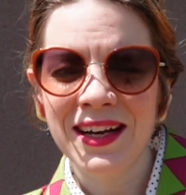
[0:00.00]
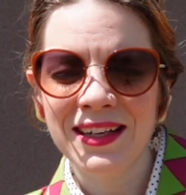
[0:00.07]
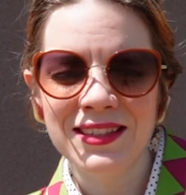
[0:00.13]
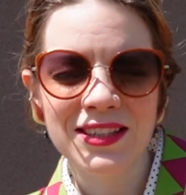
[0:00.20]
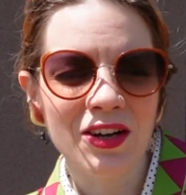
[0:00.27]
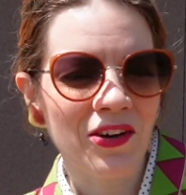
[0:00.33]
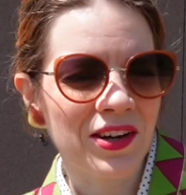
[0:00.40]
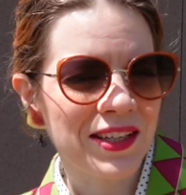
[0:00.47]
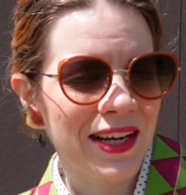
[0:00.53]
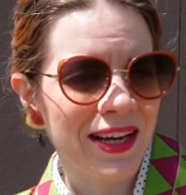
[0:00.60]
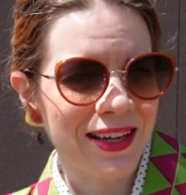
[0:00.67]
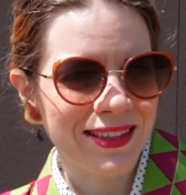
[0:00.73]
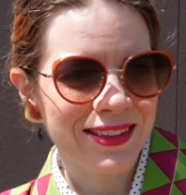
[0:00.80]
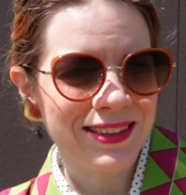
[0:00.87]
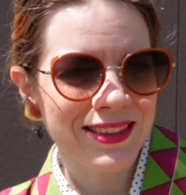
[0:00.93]
So I
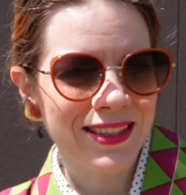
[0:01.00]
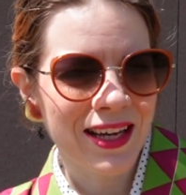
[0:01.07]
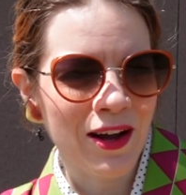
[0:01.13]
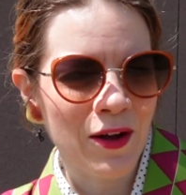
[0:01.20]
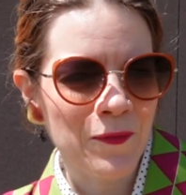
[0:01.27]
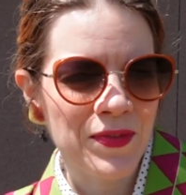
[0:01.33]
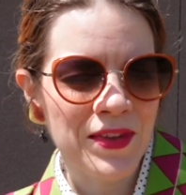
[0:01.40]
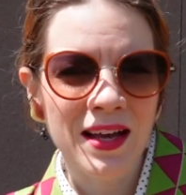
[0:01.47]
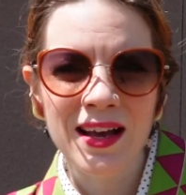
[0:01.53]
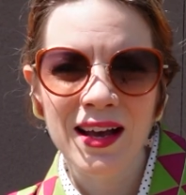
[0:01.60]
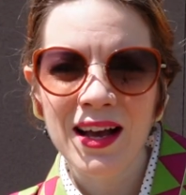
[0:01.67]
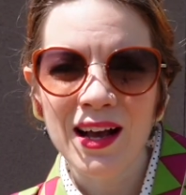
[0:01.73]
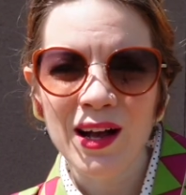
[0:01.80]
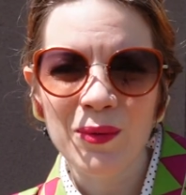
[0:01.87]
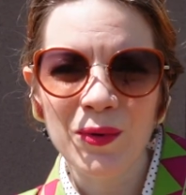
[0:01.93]
guess
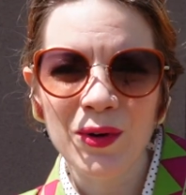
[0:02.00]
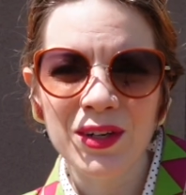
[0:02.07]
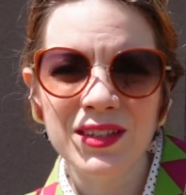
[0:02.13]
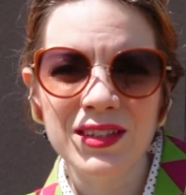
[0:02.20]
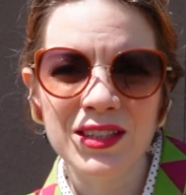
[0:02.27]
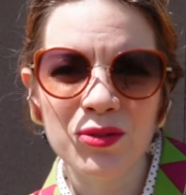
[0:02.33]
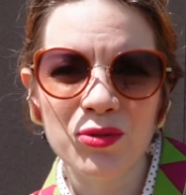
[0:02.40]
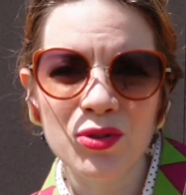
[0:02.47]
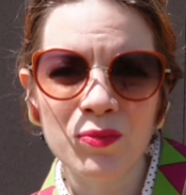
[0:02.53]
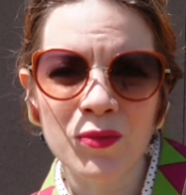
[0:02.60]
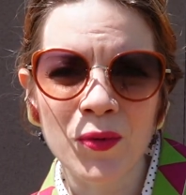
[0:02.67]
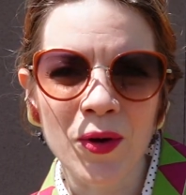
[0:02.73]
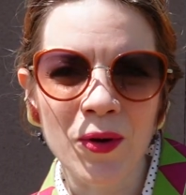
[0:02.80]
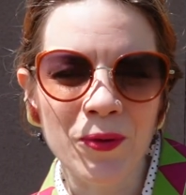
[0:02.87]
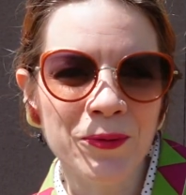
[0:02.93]
I'm gonna see you
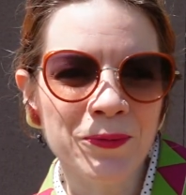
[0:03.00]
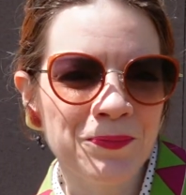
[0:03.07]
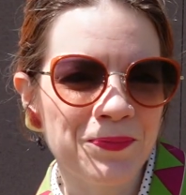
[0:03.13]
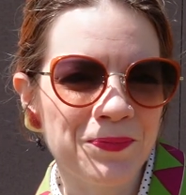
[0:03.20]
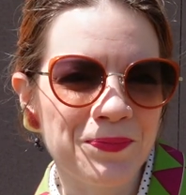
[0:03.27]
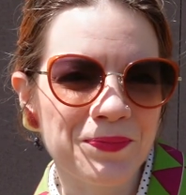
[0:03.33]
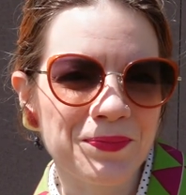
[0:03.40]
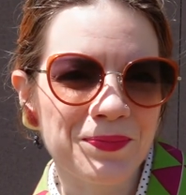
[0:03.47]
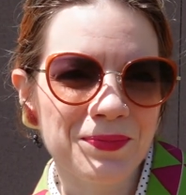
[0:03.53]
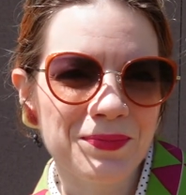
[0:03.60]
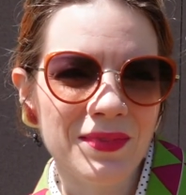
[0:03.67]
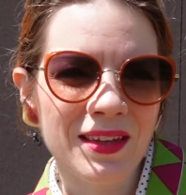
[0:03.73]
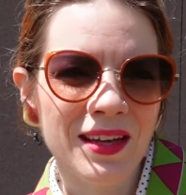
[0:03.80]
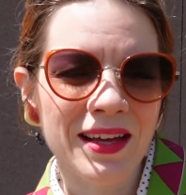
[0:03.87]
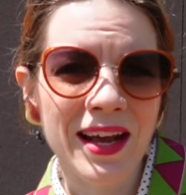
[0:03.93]
tomorrow
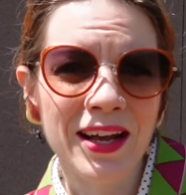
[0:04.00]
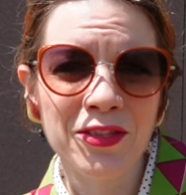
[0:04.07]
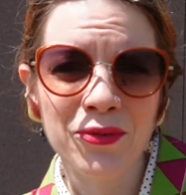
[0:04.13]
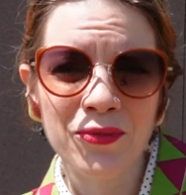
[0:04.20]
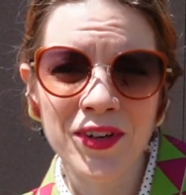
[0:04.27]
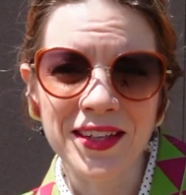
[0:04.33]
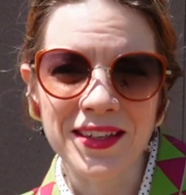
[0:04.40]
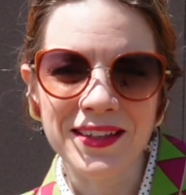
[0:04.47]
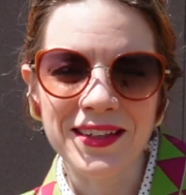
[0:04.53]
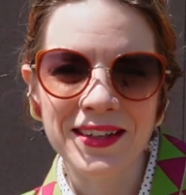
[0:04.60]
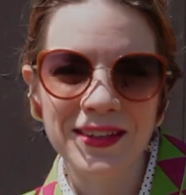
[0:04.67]
at the rink.